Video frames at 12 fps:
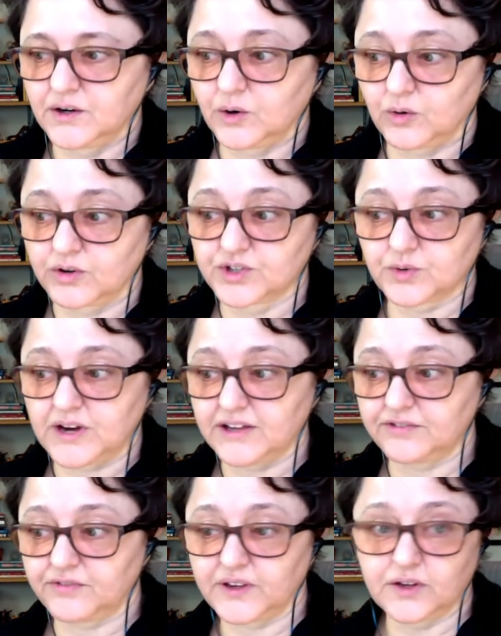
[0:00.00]
Or do I
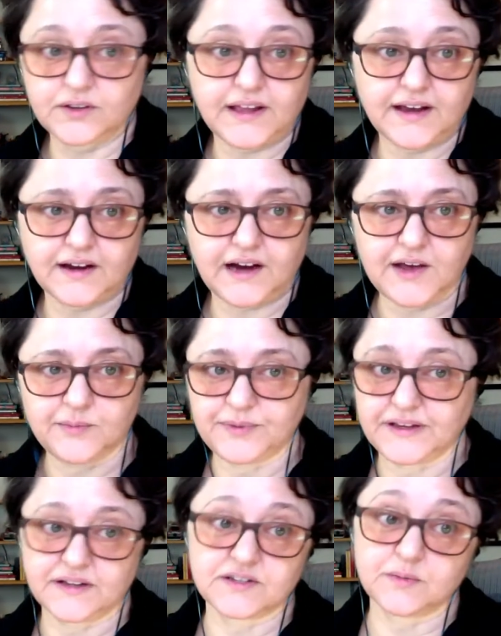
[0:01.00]
feel like I'm
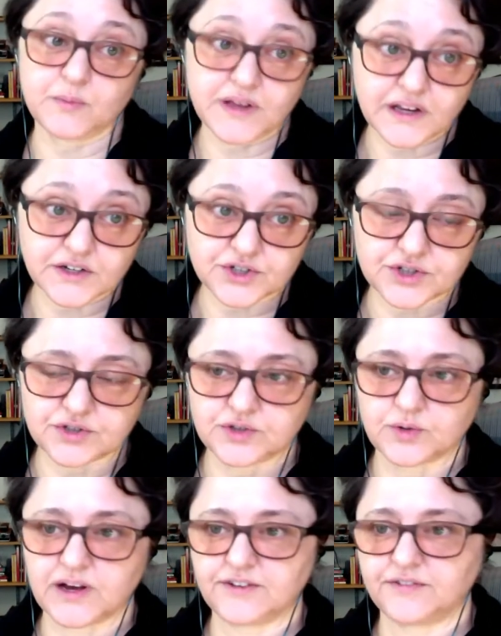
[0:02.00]
being diminished?
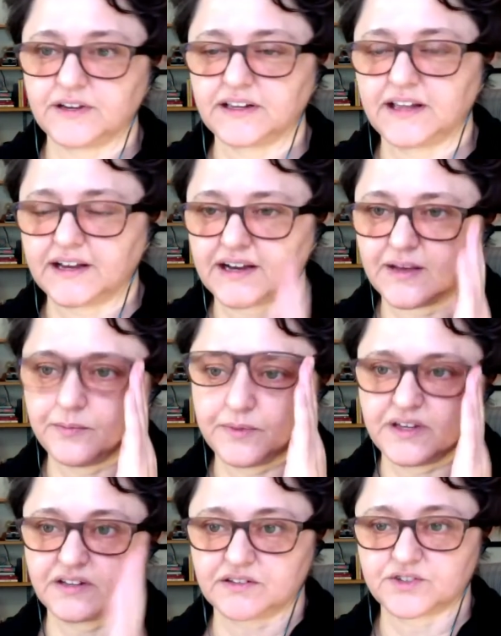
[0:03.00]
Do I feel like I'm
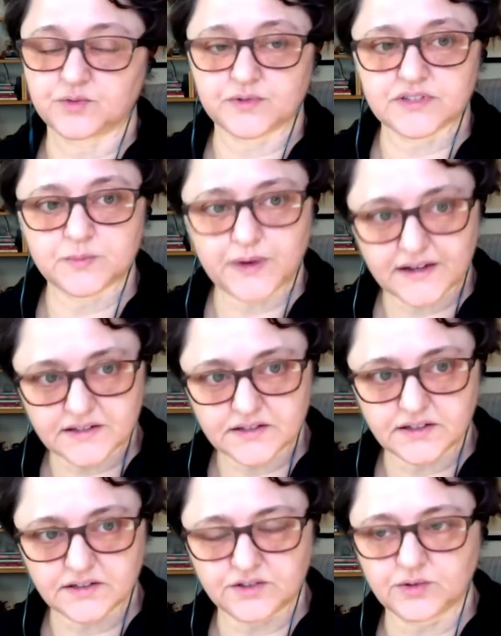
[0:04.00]
being disrespected?